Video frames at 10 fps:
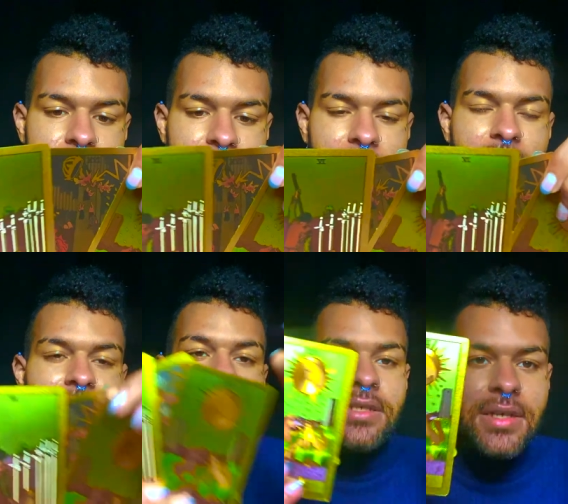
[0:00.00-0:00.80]
it's like
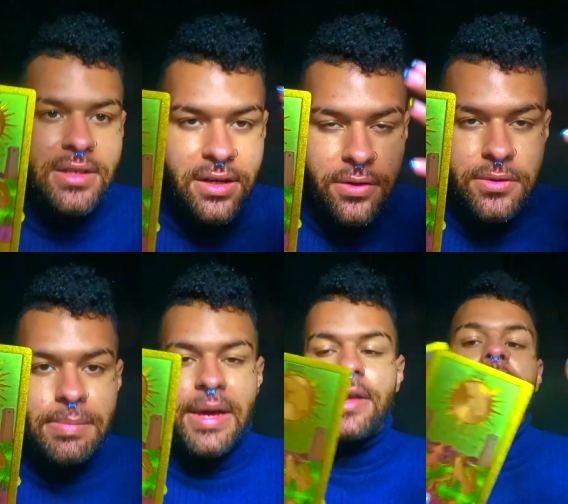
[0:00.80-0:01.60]
each day that goes
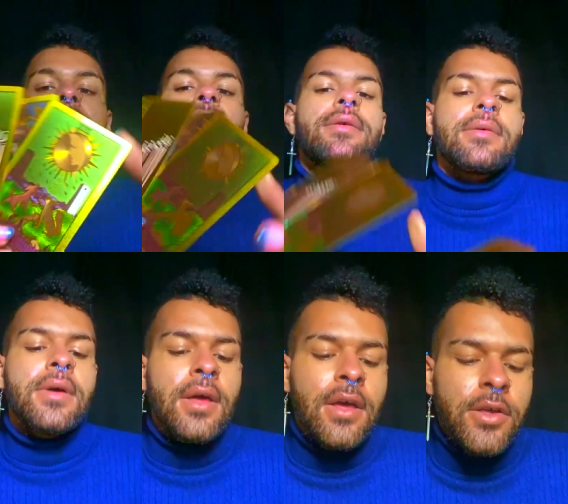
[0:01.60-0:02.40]
by, Leo,
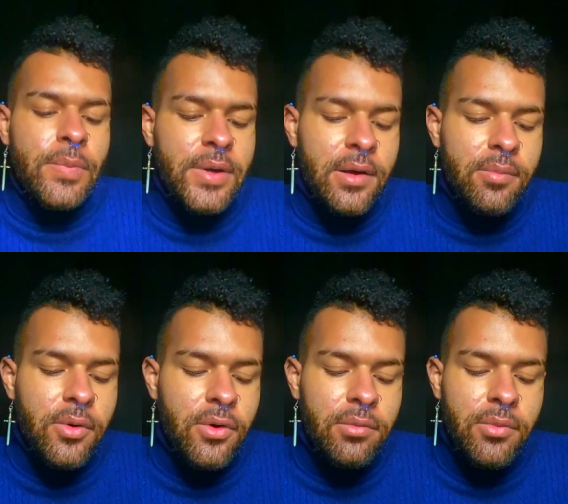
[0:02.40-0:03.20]
you become
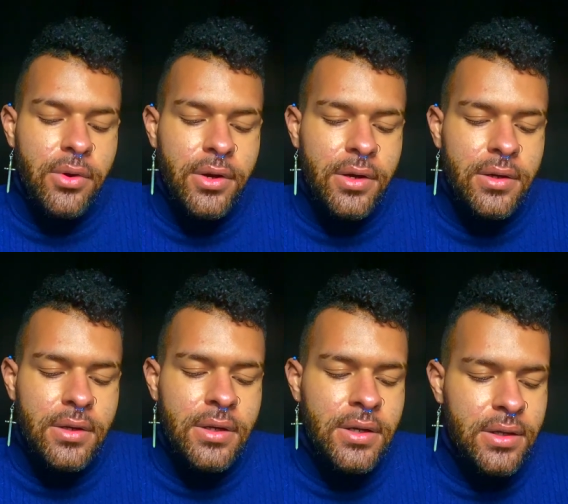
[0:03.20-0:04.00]
more and more
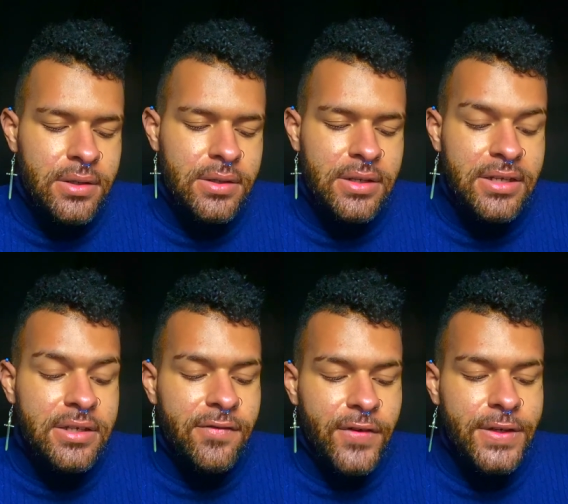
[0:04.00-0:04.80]

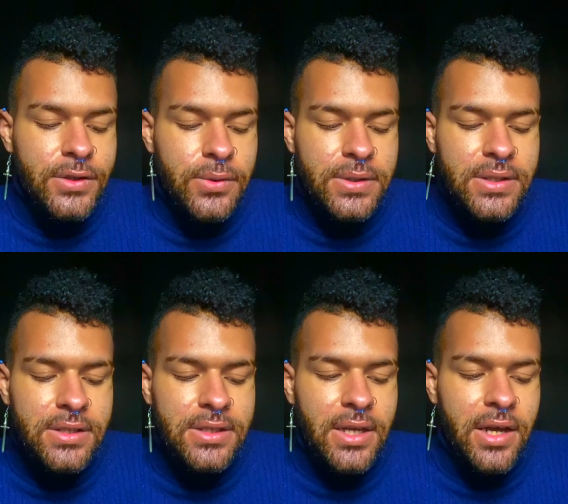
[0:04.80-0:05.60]
indifferent towards
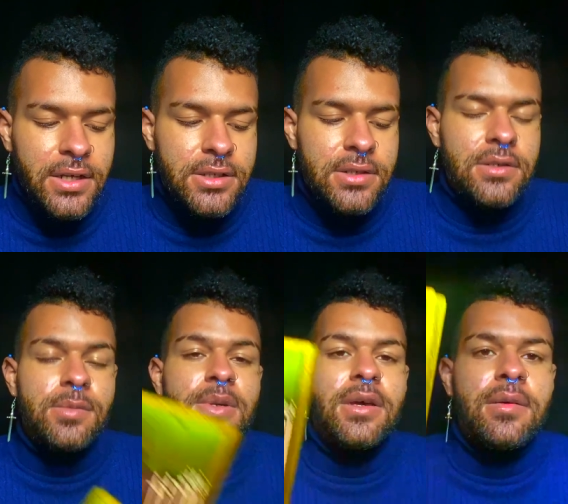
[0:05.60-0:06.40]
this connection. You
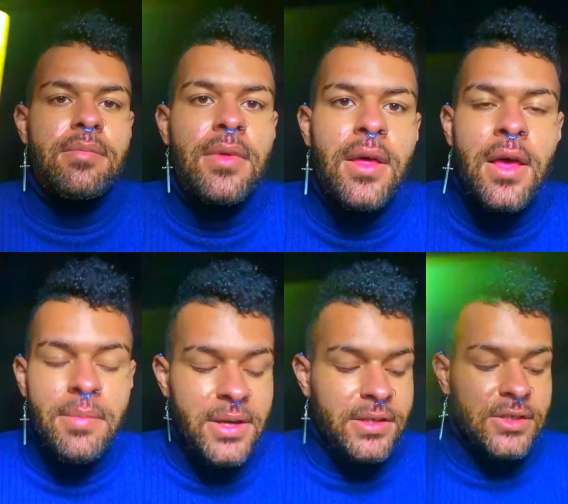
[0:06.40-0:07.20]
become,
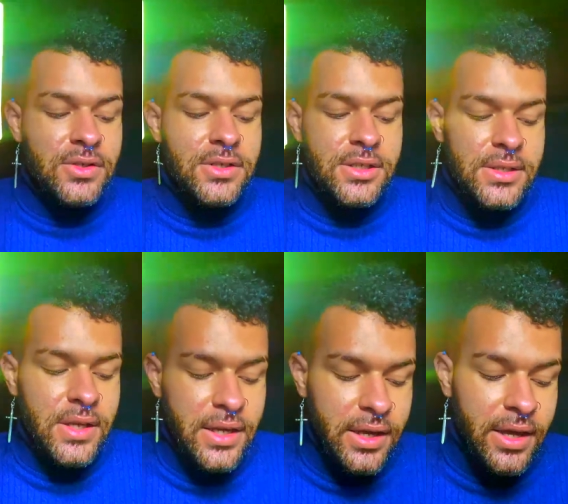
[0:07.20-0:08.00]
because it's just
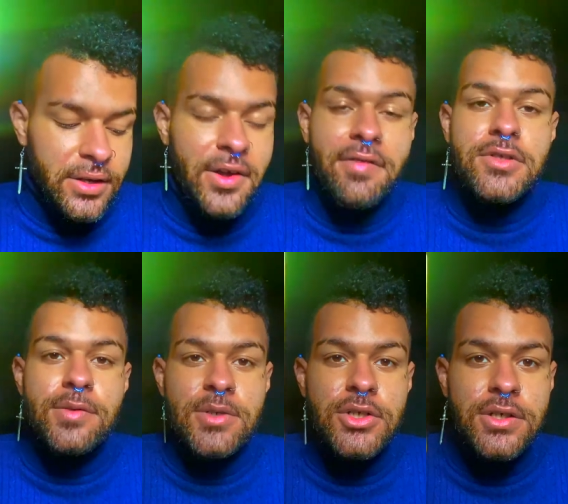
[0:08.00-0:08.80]
like, again, you have so
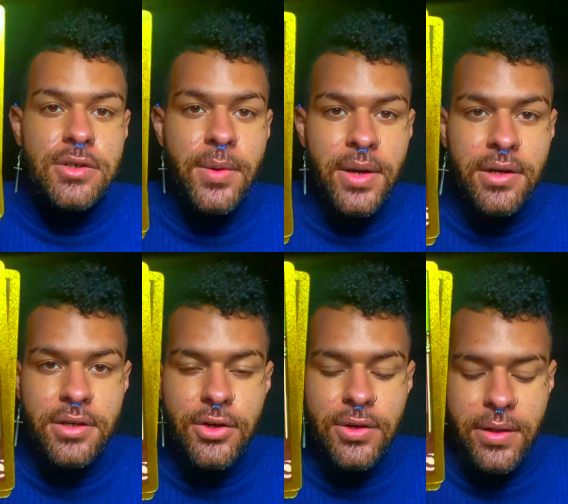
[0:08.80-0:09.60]
much good going on
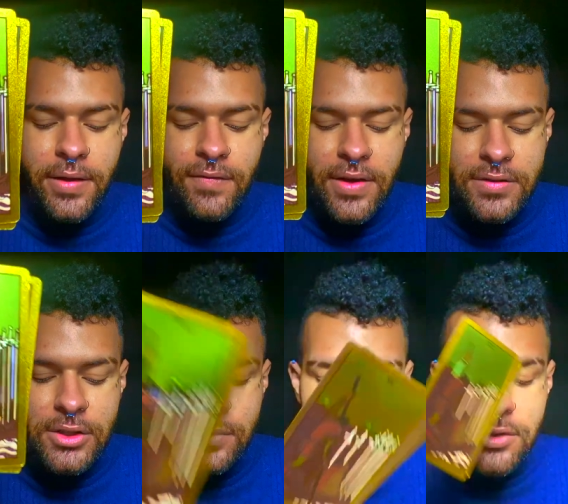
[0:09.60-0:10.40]
in your life, you have
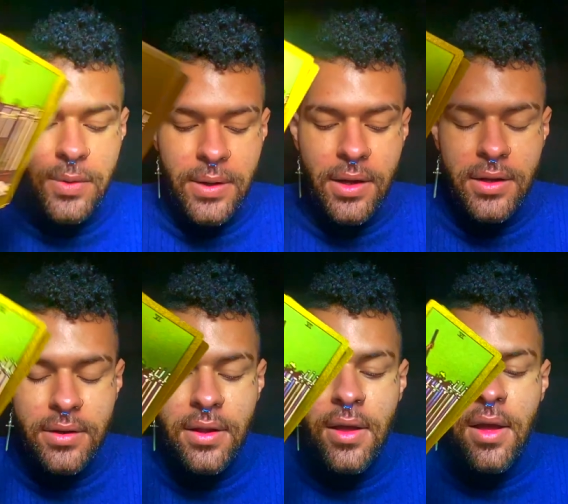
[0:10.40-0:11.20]
so much going
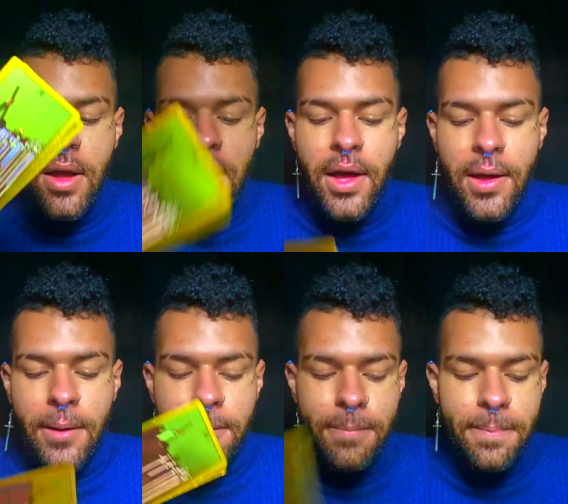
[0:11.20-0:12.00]
on.
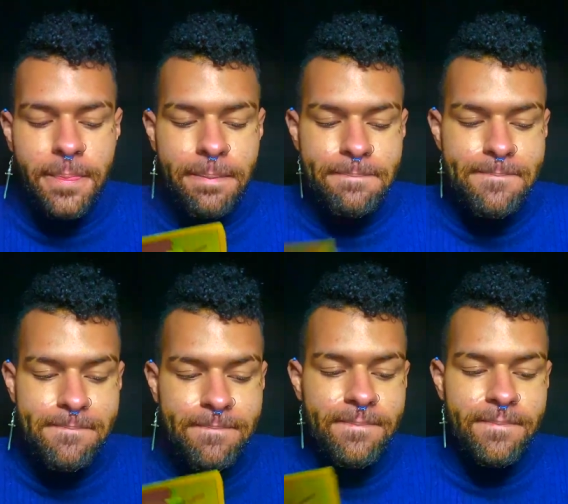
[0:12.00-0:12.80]
Um,
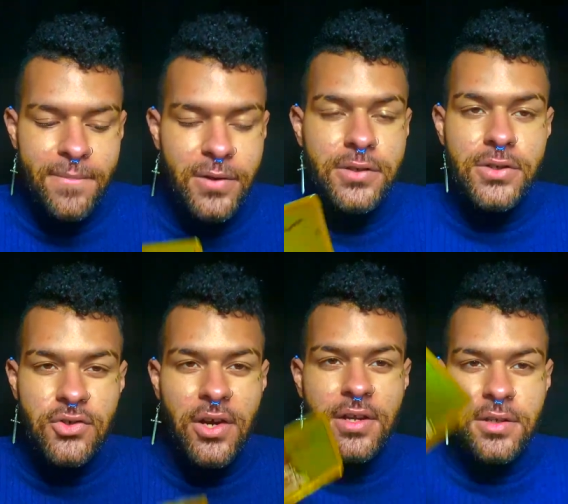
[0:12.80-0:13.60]
you're just trying